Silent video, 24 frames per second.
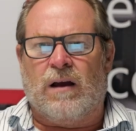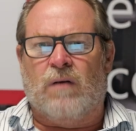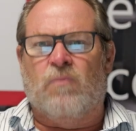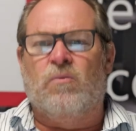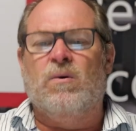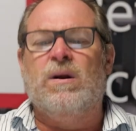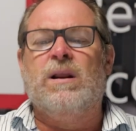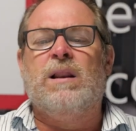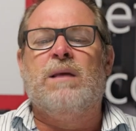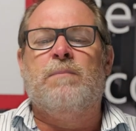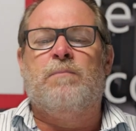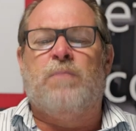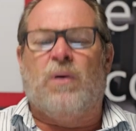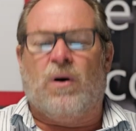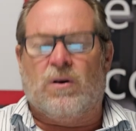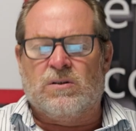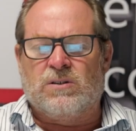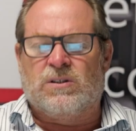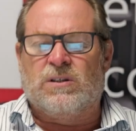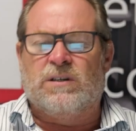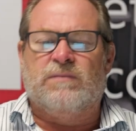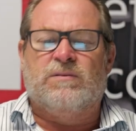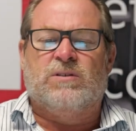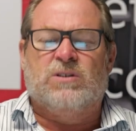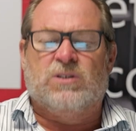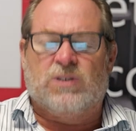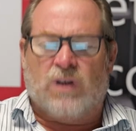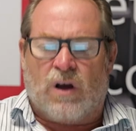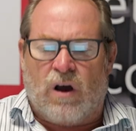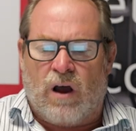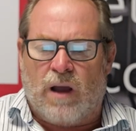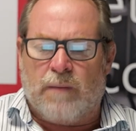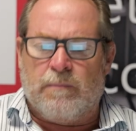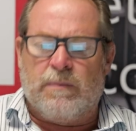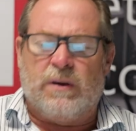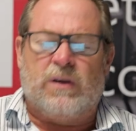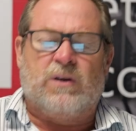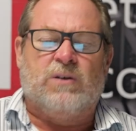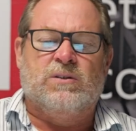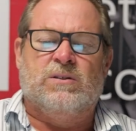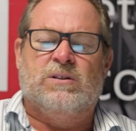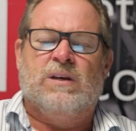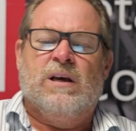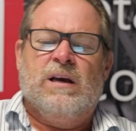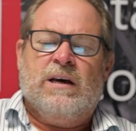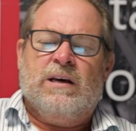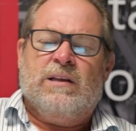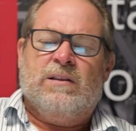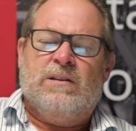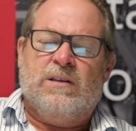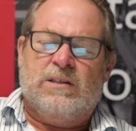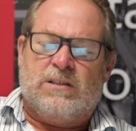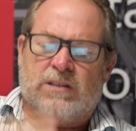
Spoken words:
really positive sign because the